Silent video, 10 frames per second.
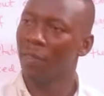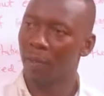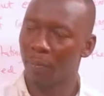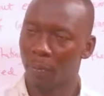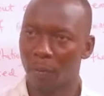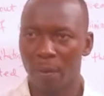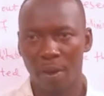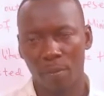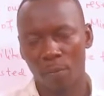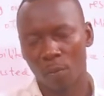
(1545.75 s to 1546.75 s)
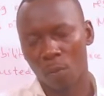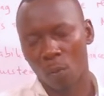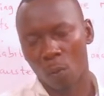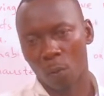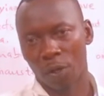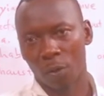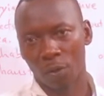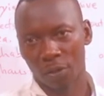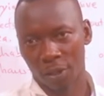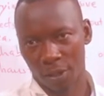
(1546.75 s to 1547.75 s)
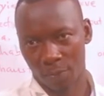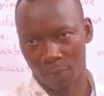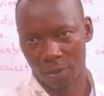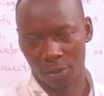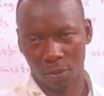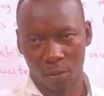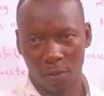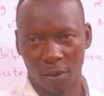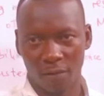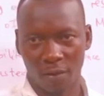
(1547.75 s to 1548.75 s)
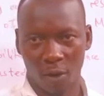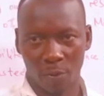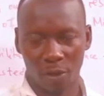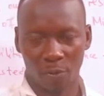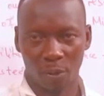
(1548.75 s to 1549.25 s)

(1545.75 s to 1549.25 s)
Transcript: the problem will not take place on the environment,